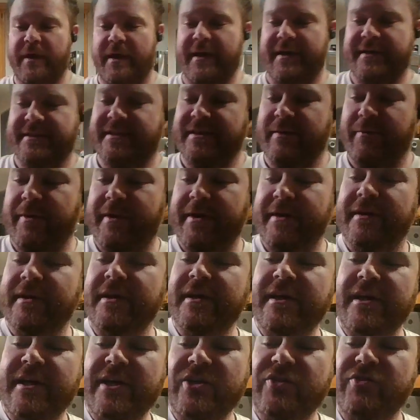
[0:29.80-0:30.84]
Someone
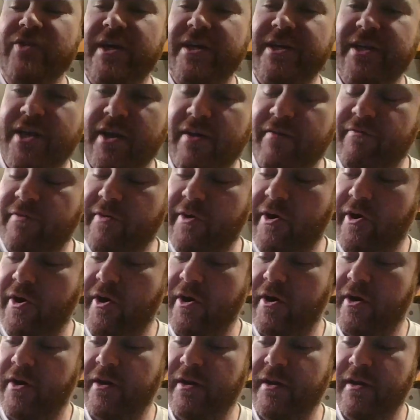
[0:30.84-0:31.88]
tried to come for
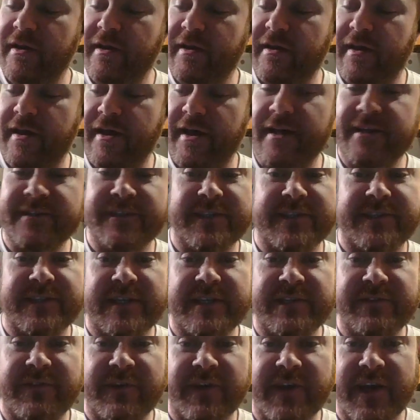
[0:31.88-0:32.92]
her,
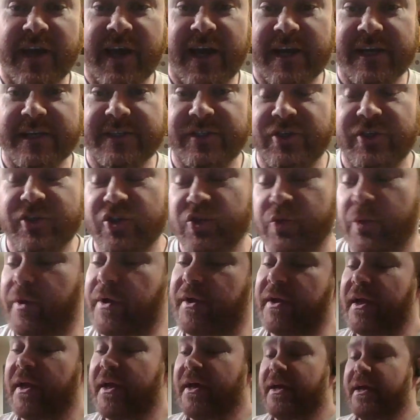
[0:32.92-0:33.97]
unsuccessfully as
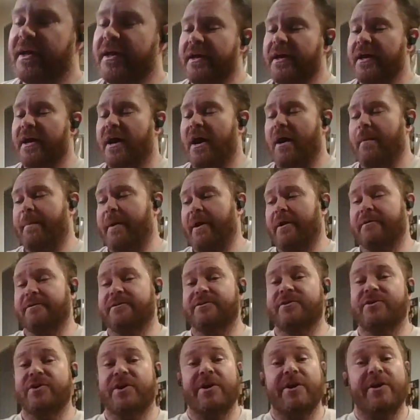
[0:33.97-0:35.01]
usual, about
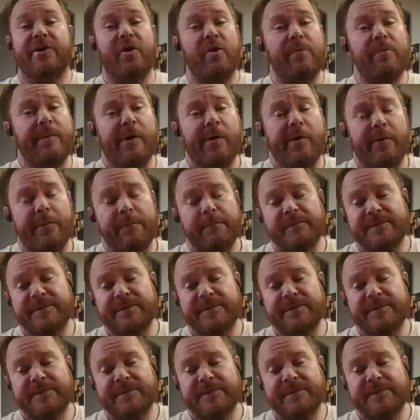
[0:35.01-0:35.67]
chicken adobo.